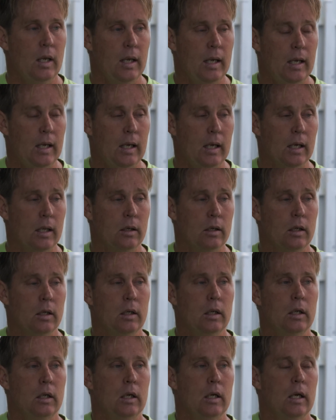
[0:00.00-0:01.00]
And
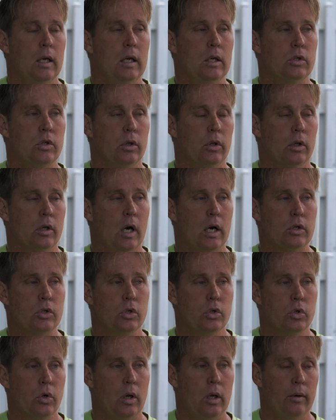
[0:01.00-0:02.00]
it's in the
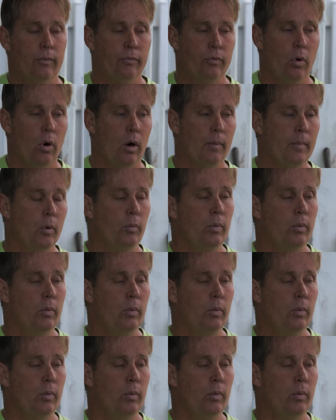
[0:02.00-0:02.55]
concentrated form,